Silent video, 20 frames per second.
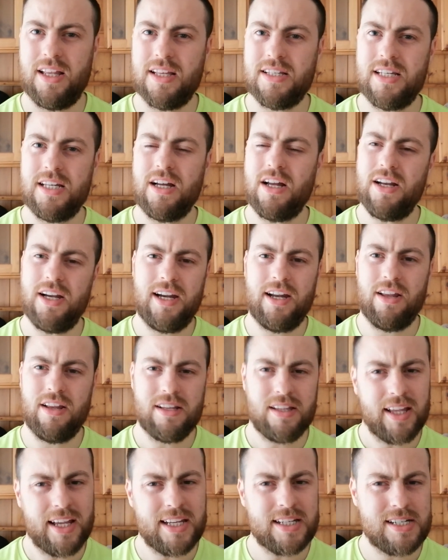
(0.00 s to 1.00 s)
I
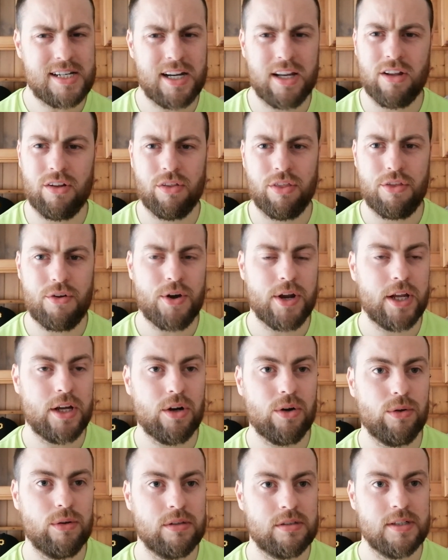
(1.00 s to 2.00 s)
think he's nearly on 30
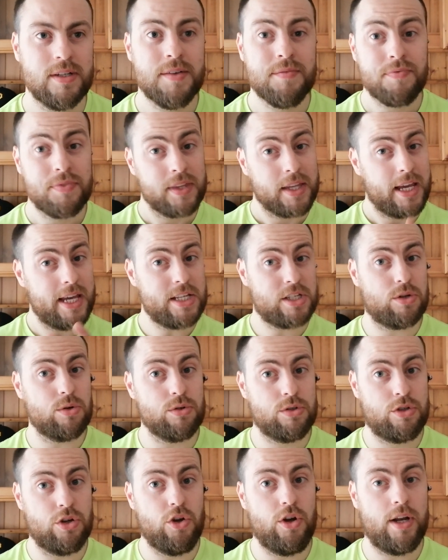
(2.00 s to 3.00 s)
goals. He
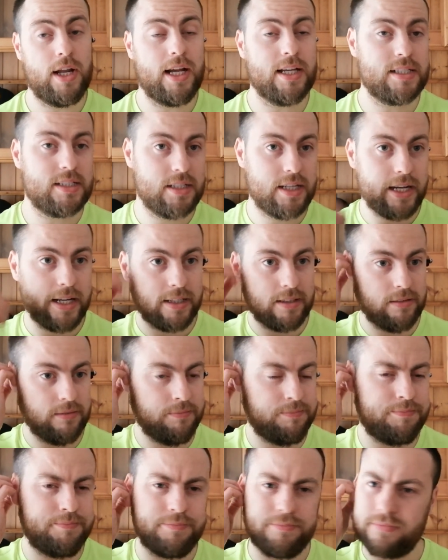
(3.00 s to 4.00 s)
scored 2 last night,
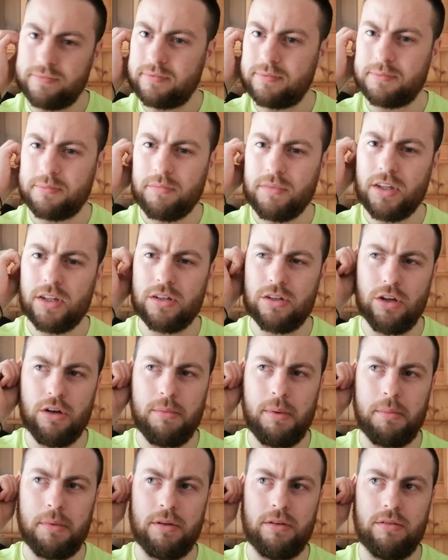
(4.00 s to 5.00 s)
2
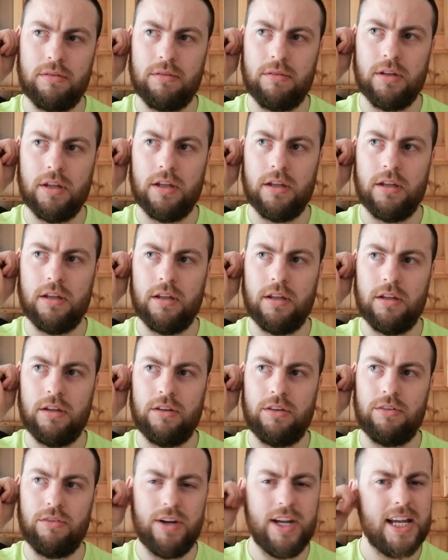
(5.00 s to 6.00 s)
maybe
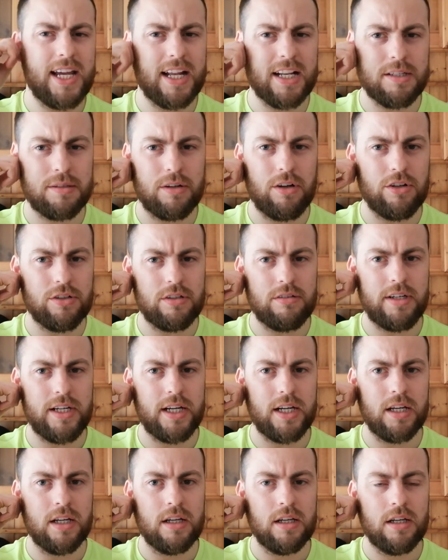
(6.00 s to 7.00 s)
3 against Costa
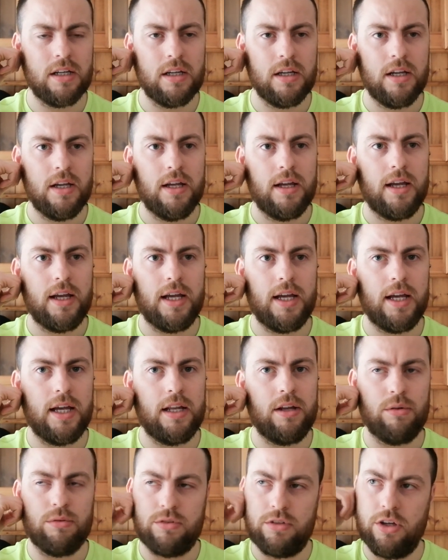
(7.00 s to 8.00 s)
Rica.
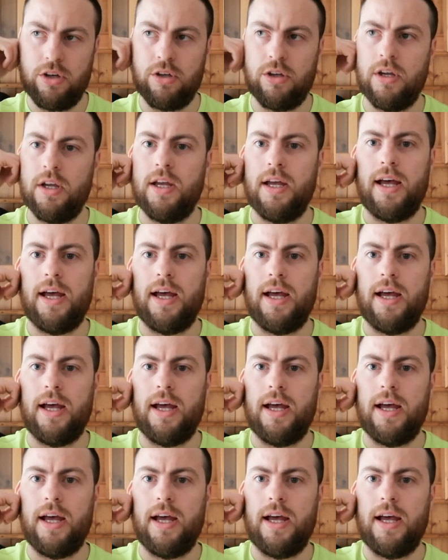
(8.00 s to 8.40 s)
No, it's 2.